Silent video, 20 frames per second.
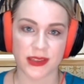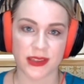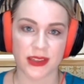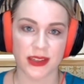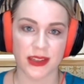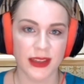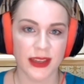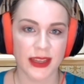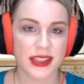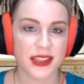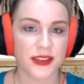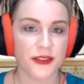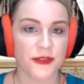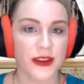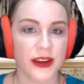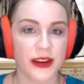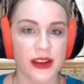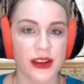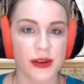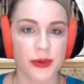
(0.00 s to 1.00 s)
It's a
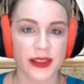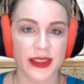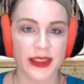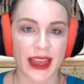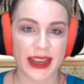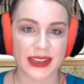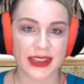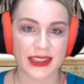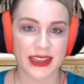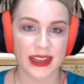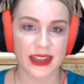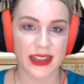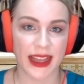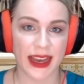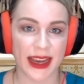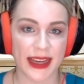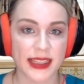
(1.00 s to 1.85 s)
very relaxing class,